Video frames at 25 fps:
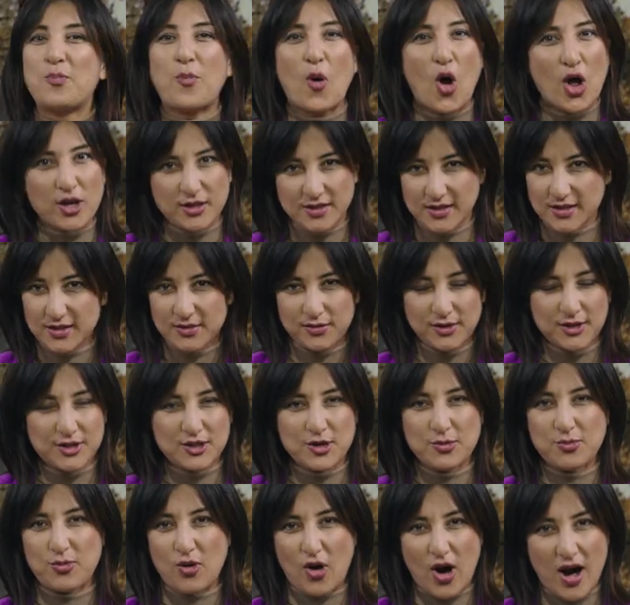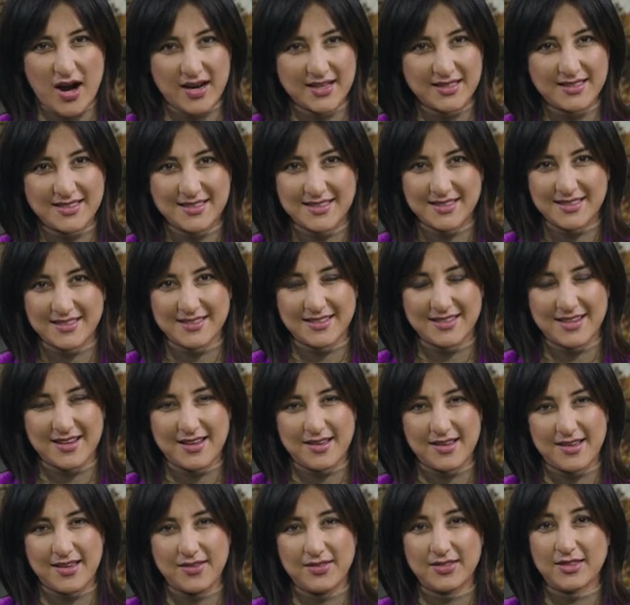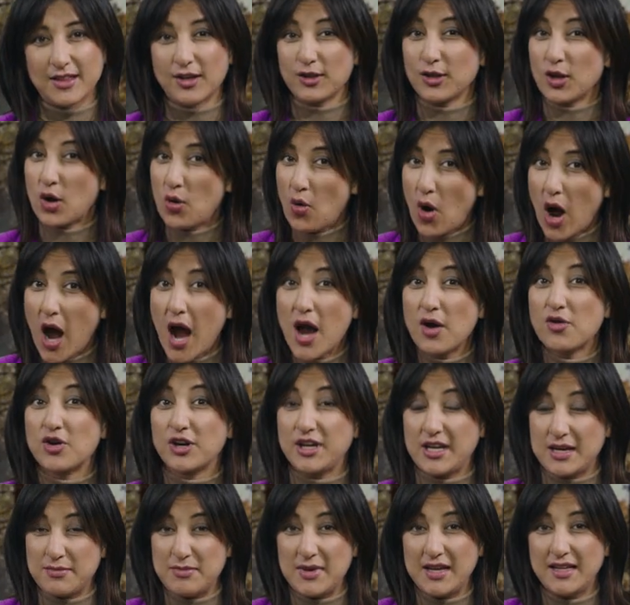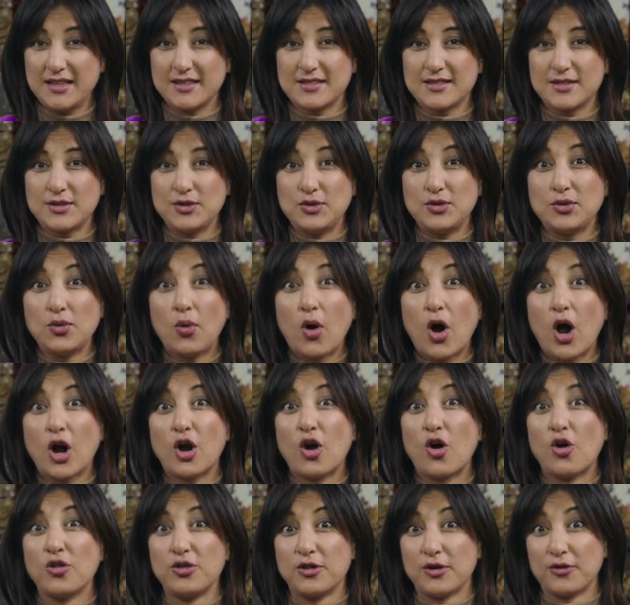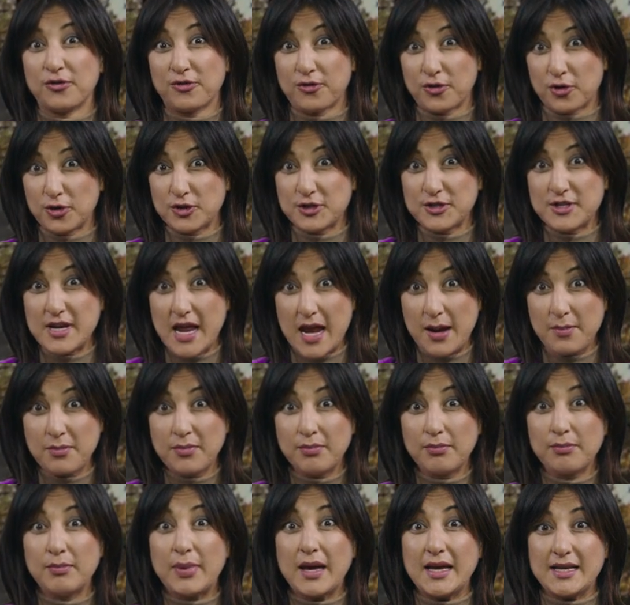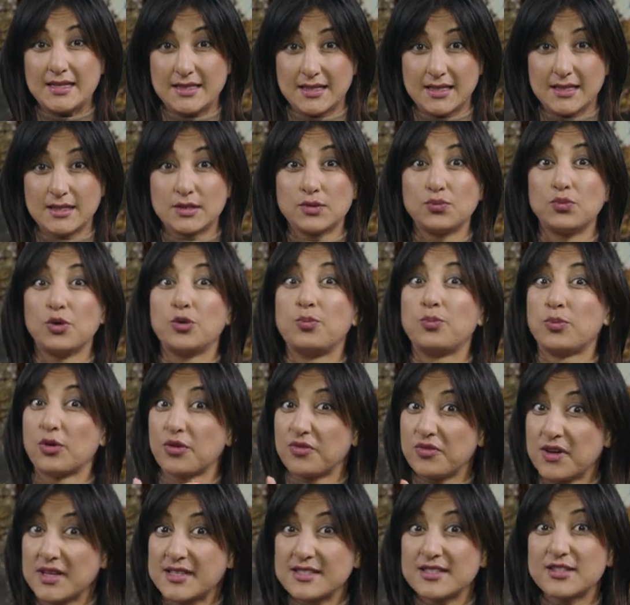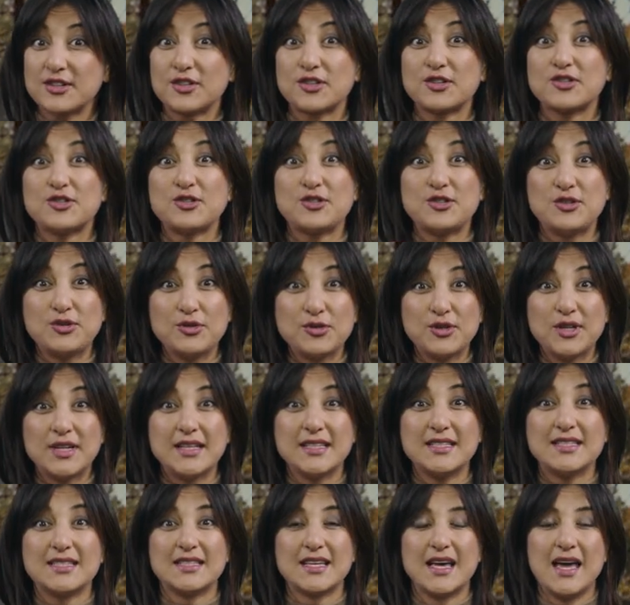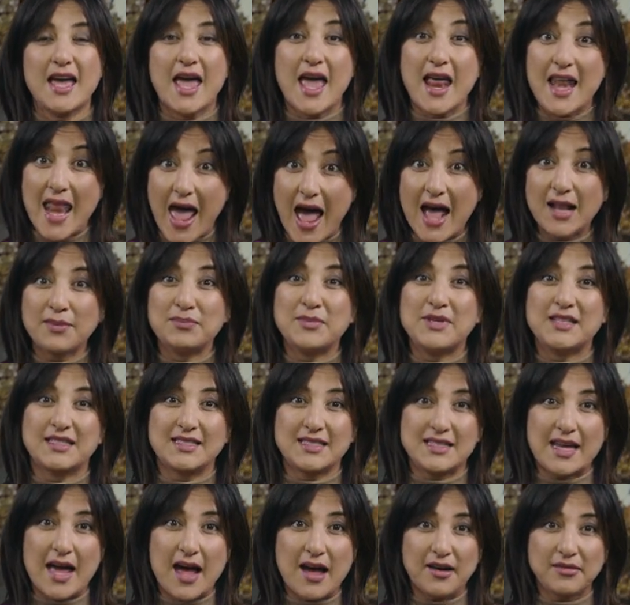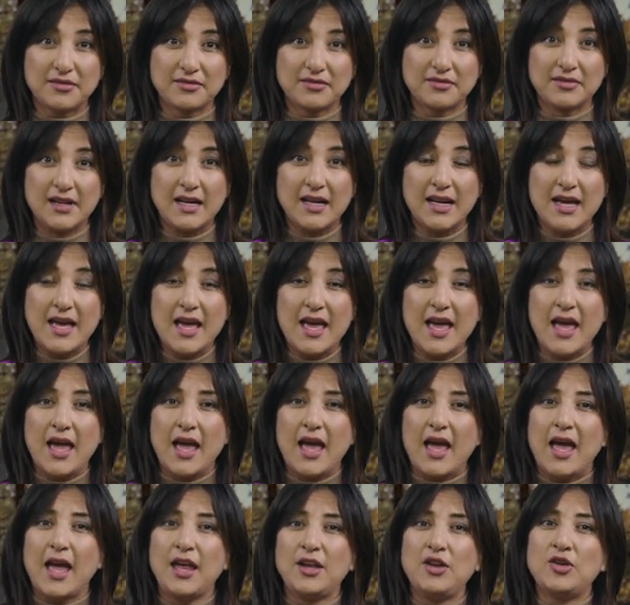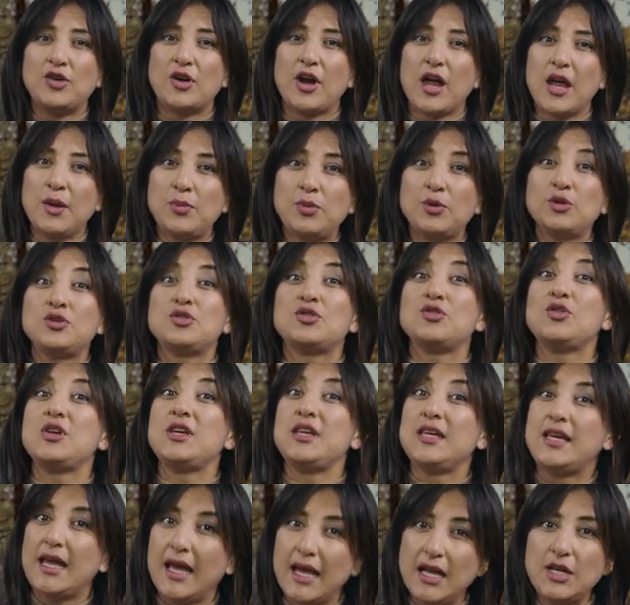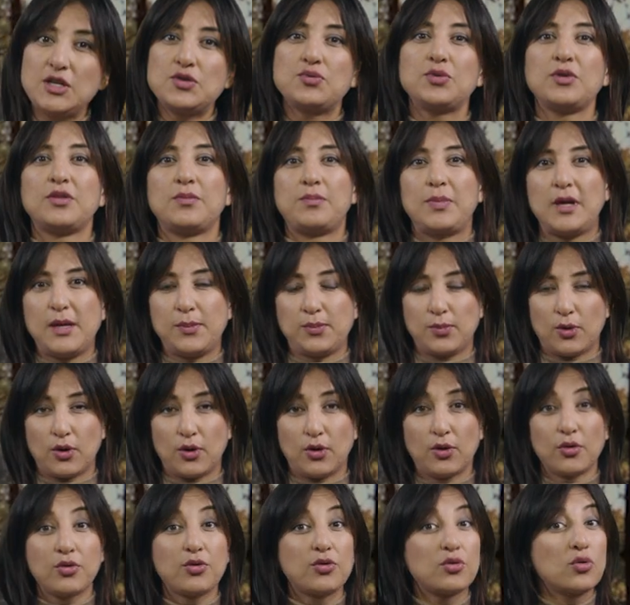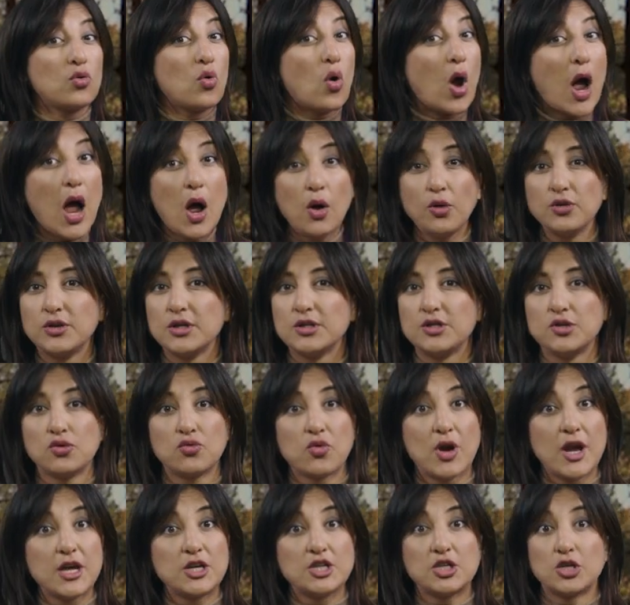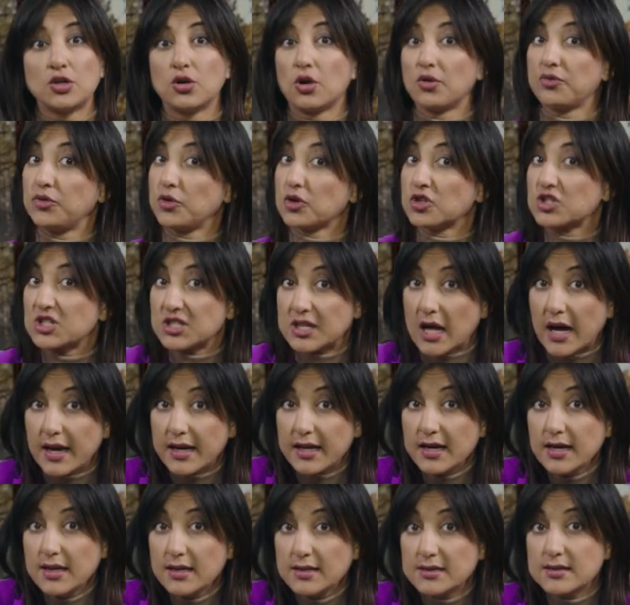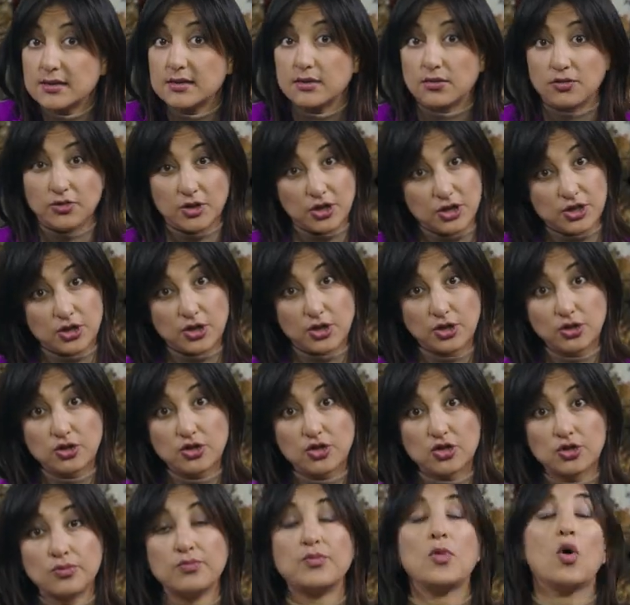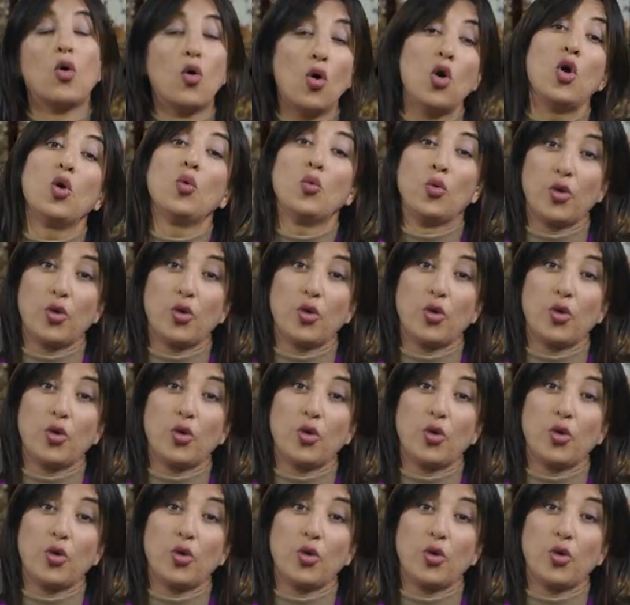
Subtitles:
positively surprised. The low hierarchy means you are on the first name basis with professors, students, and admin staff. And you're able to engage with people throughout the duration of your studies, research, or